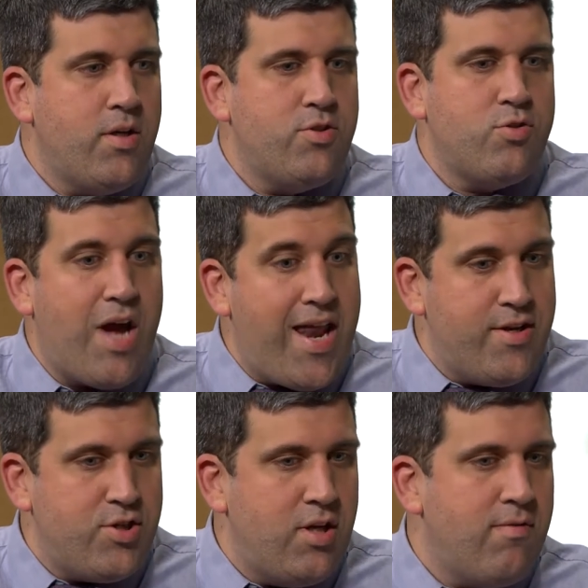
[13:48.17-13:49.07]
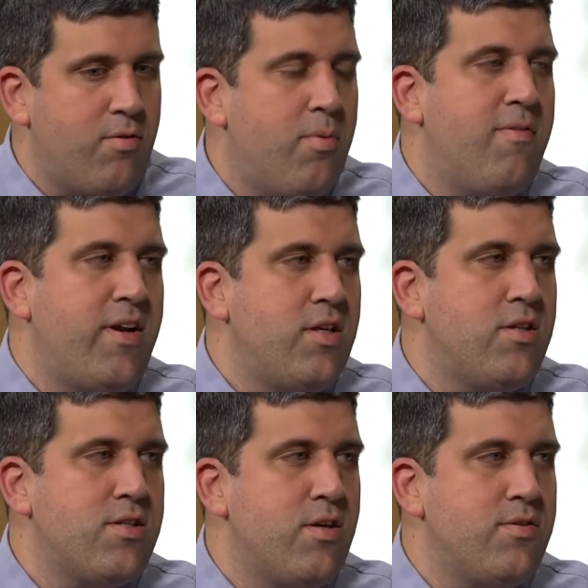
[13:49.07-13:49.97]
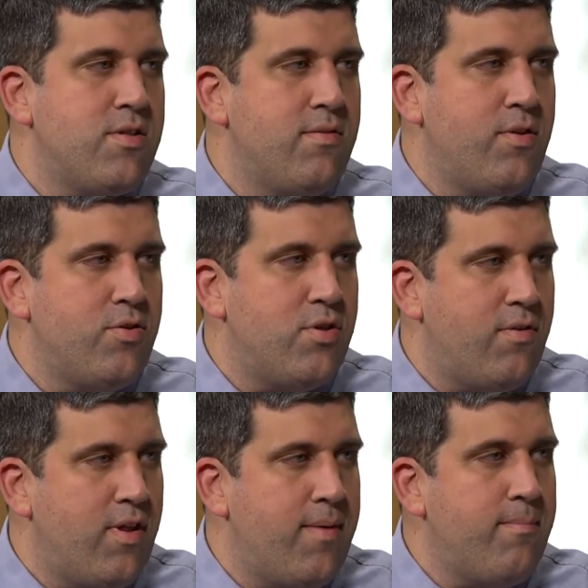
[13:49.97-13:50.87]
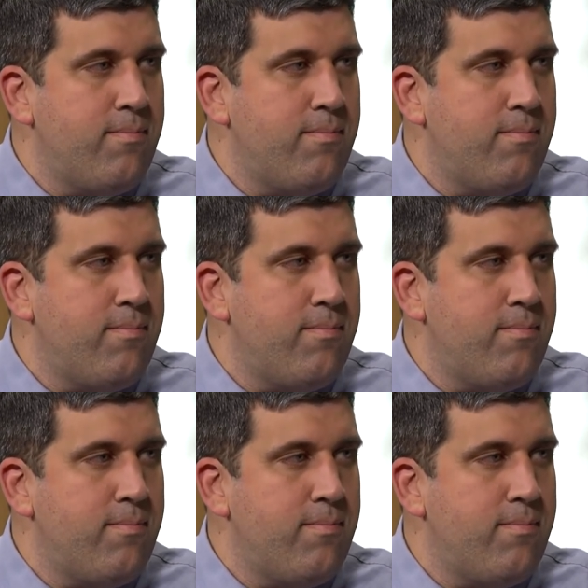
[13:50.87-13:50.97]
strategy for preventing stones in the future for them.